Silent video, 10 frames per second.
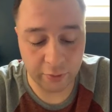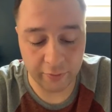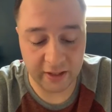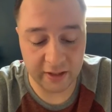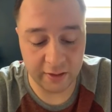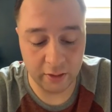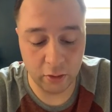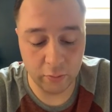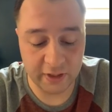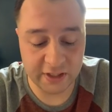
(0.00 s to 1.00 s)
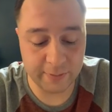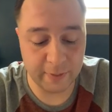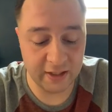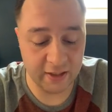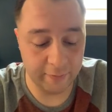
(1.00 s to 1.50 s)
provided a low-rent
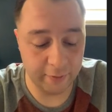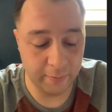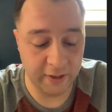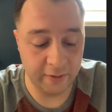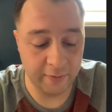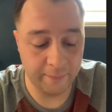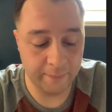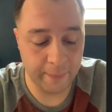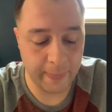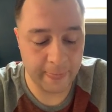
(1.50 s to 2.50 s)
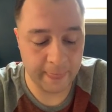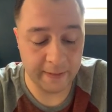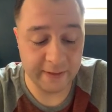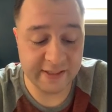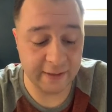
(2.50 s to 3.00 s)
spotlight for the man.
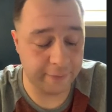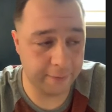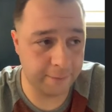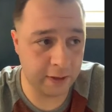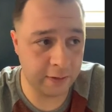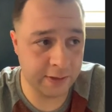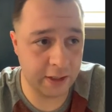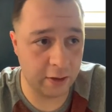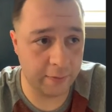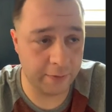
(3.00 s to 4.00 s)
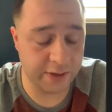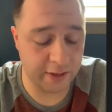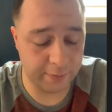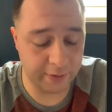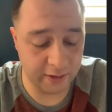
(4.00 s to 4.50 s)
"He's definitely security for
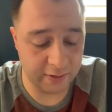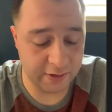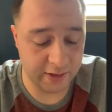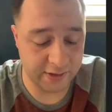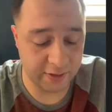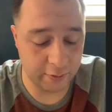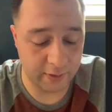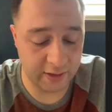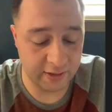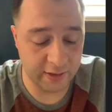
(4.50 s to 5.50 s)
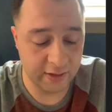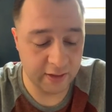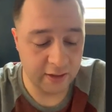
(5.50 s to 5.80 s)
something," Johnny said quietly.